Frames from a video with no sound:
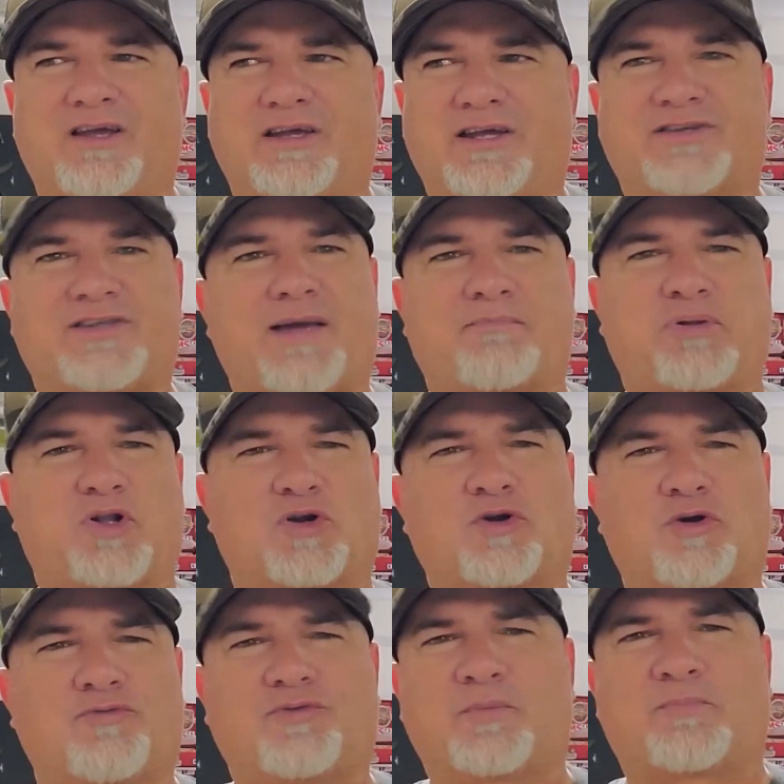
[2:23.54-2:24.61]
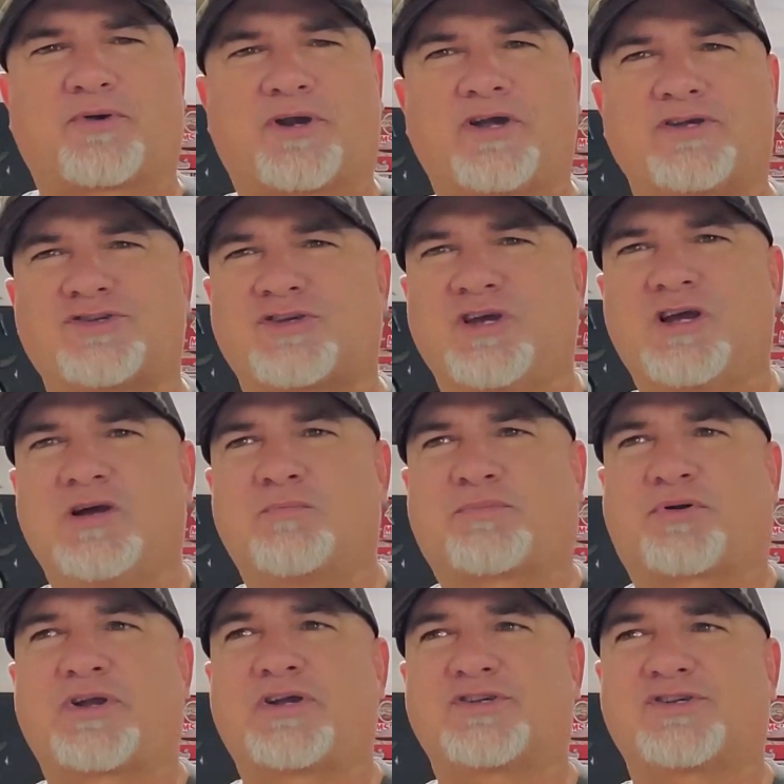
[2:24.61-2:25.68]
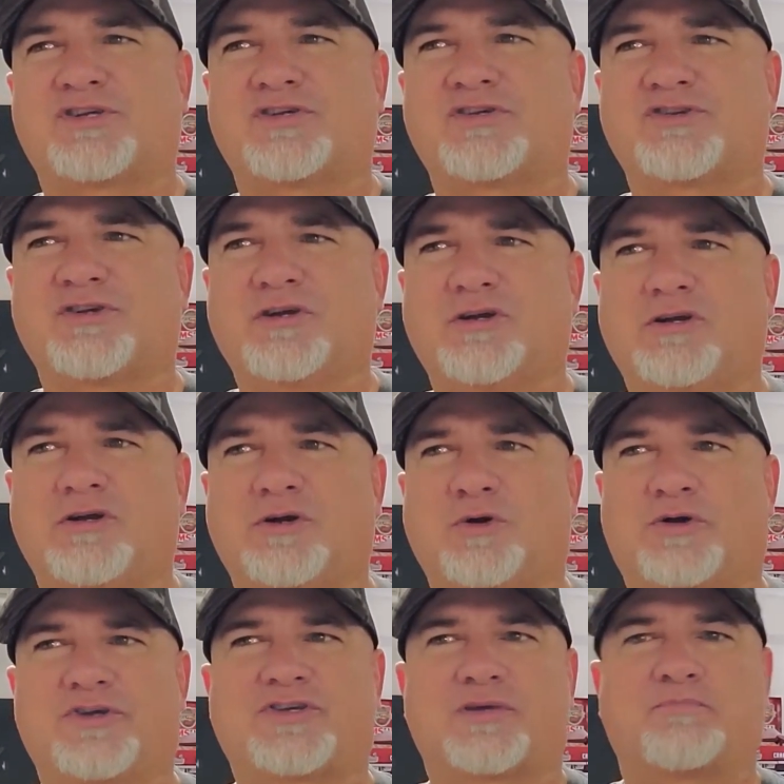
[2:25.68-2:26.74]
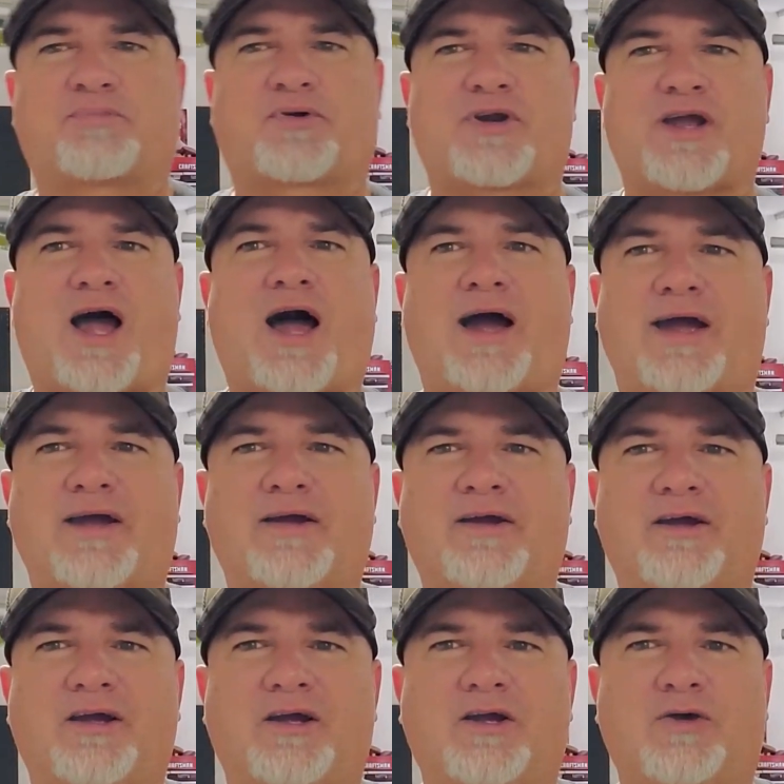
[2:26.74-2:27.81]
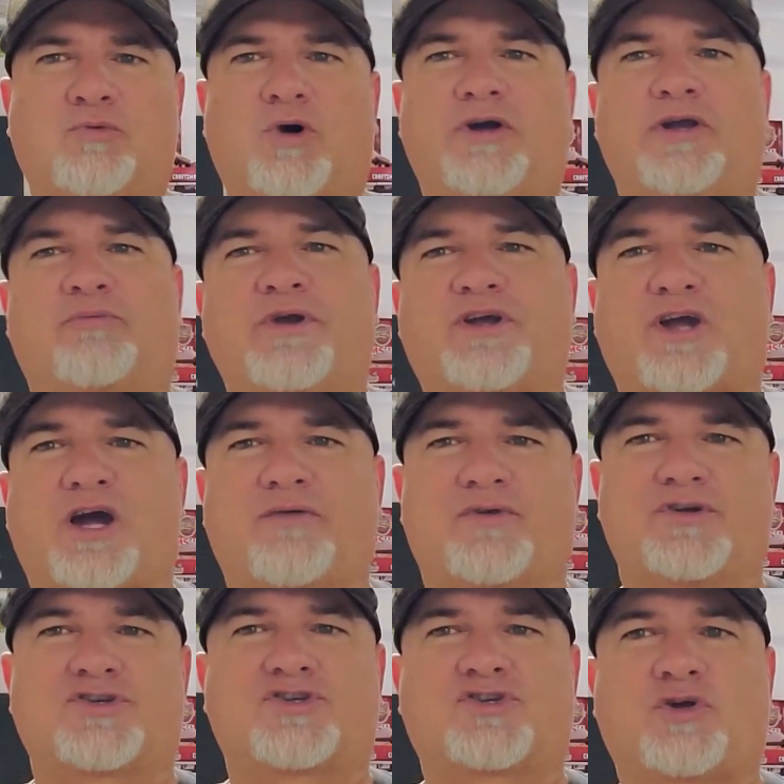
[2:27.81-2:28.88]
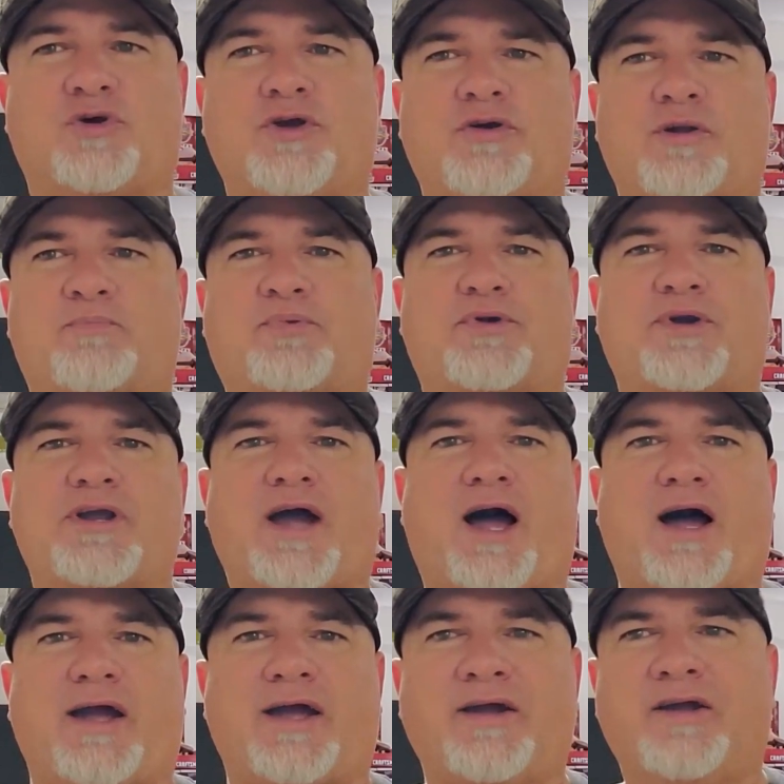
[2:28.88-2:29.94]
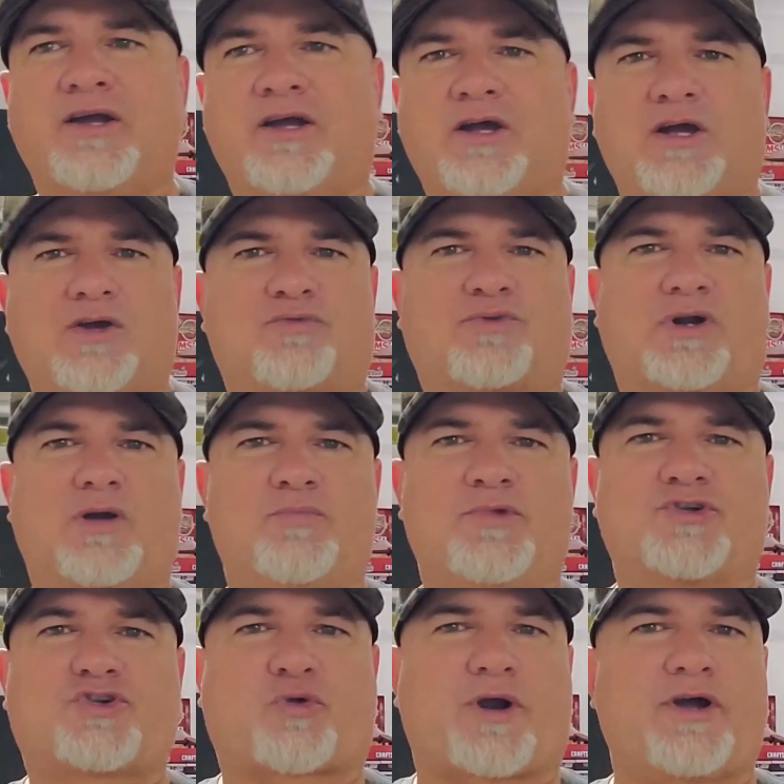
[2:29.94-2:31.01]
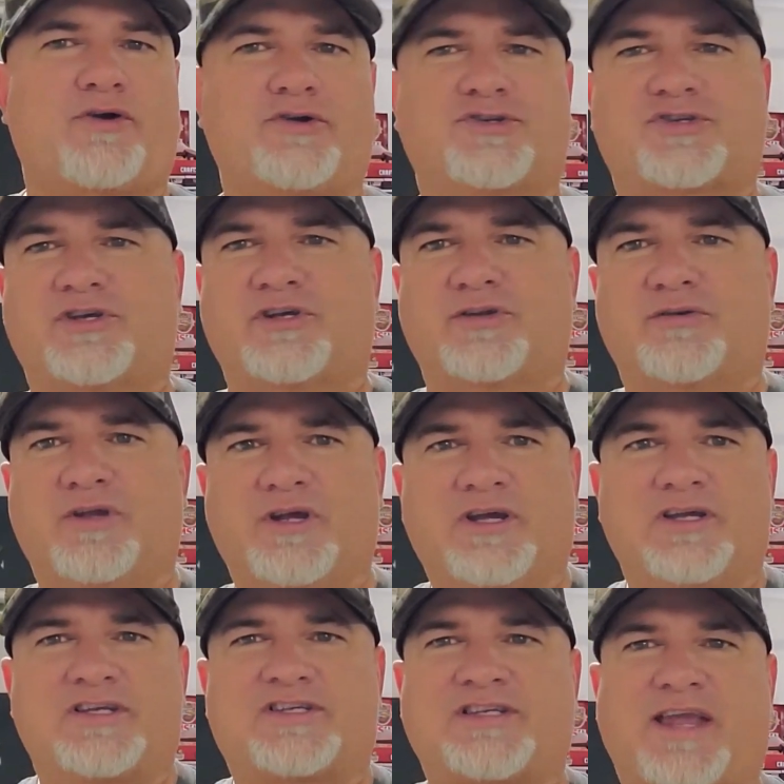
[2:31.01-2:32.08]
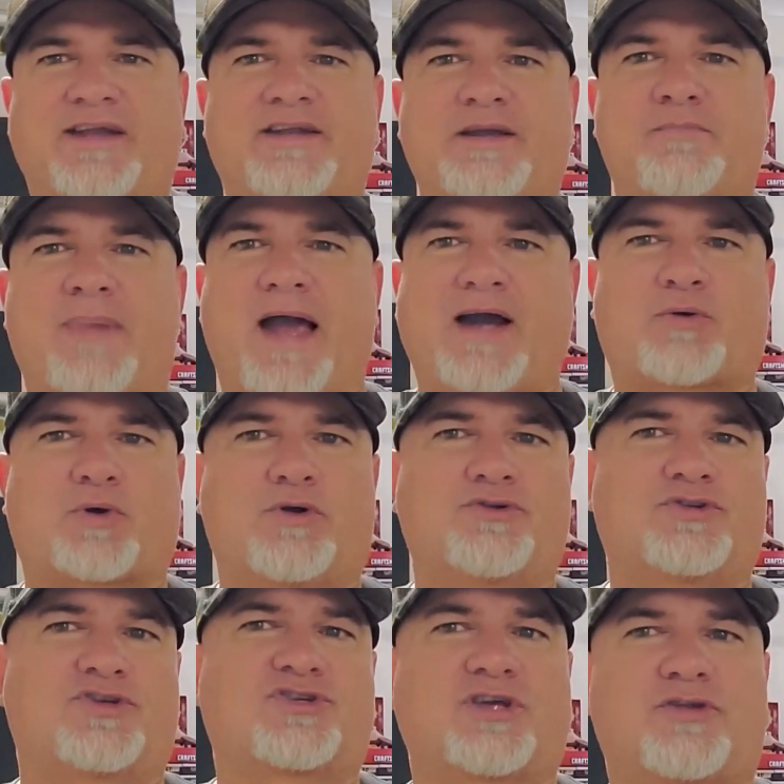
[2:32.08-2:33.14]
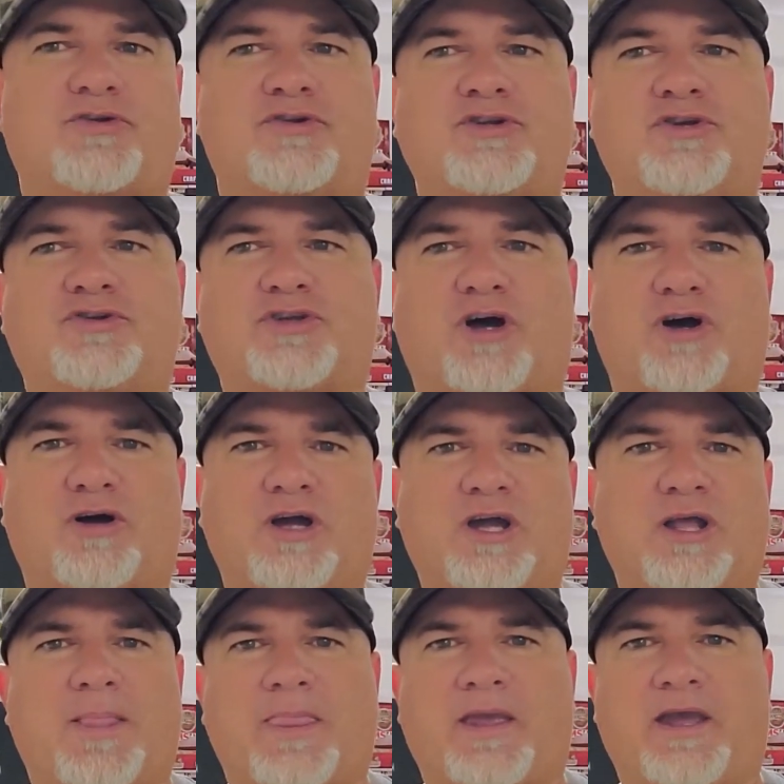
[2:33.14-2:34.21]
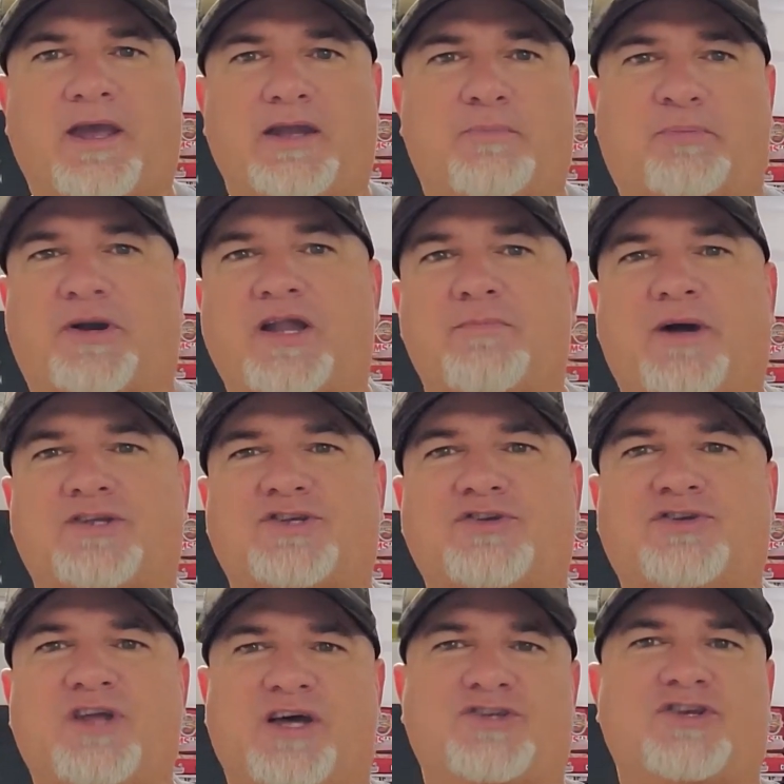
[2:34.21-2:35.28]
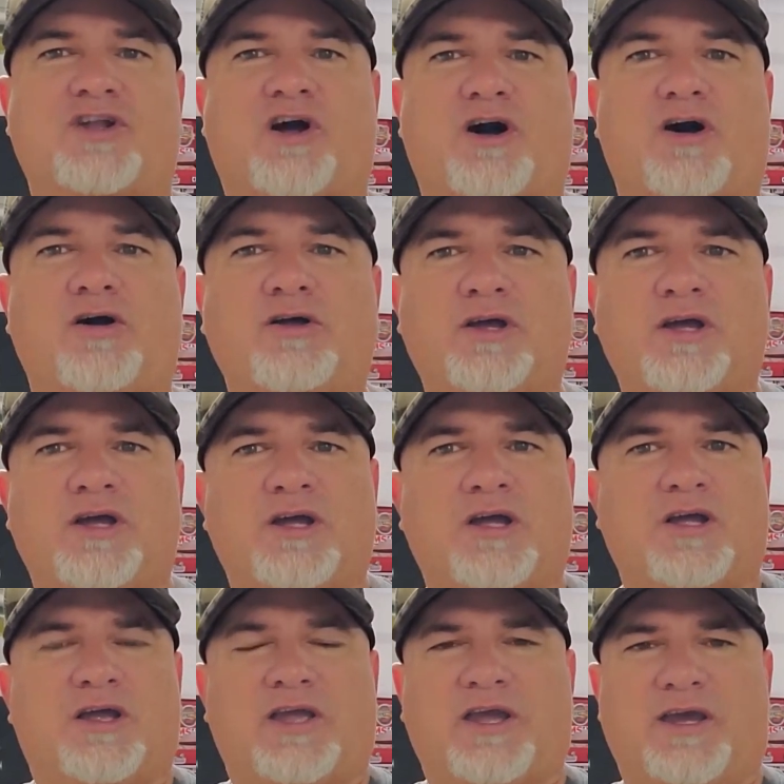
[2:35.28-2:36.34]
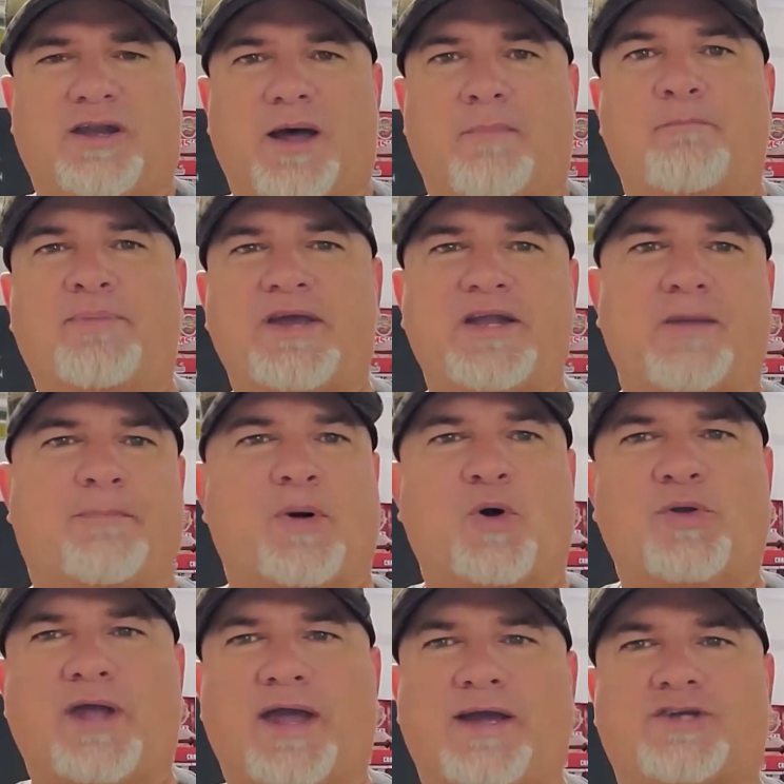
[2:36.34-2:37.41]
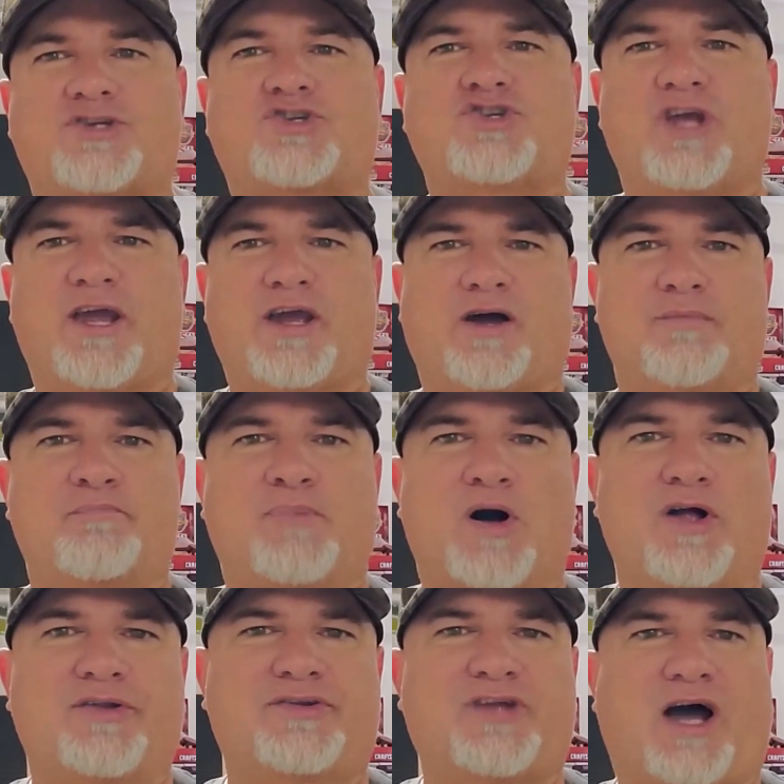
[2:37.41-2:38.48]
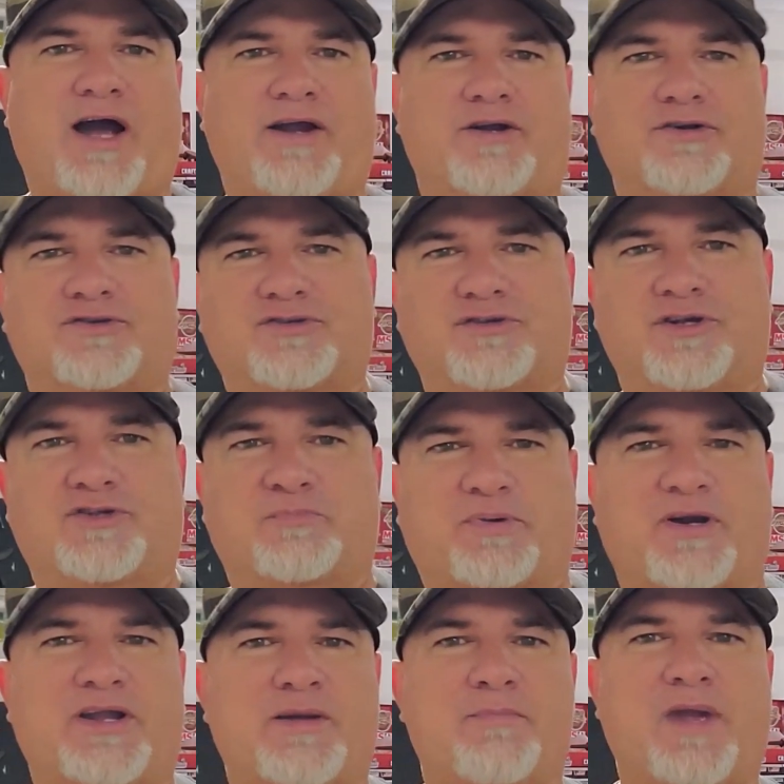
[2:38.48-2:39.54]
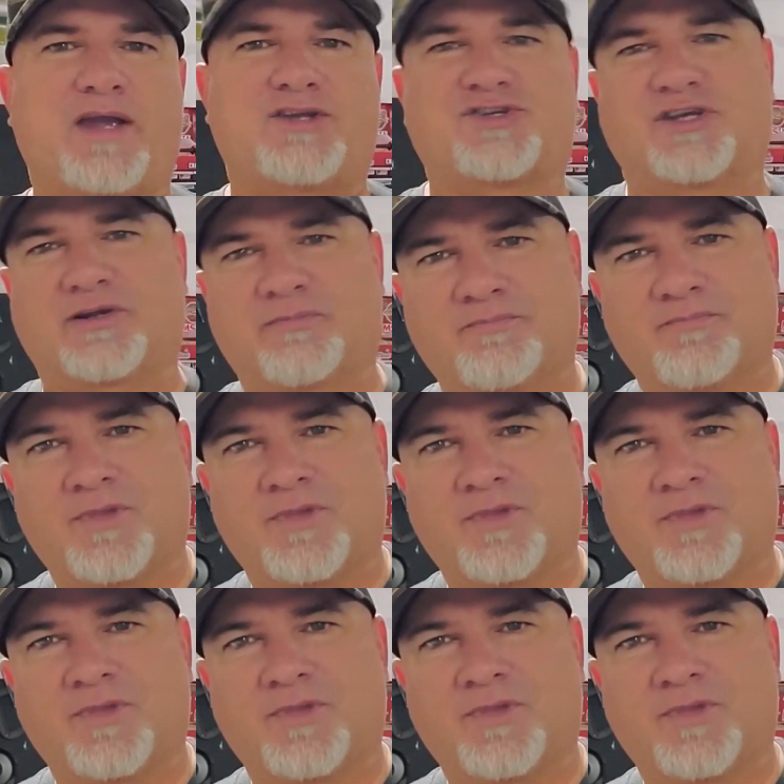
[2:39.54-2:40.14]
Is that plural for Prius? Priuses? Or is it Prii? Well, he recovers Toyota Prii from the trails and sandy back roads of southern Utah, and he pretty much does it all in a beat up old XJ on bald tires. It's pretty amazing.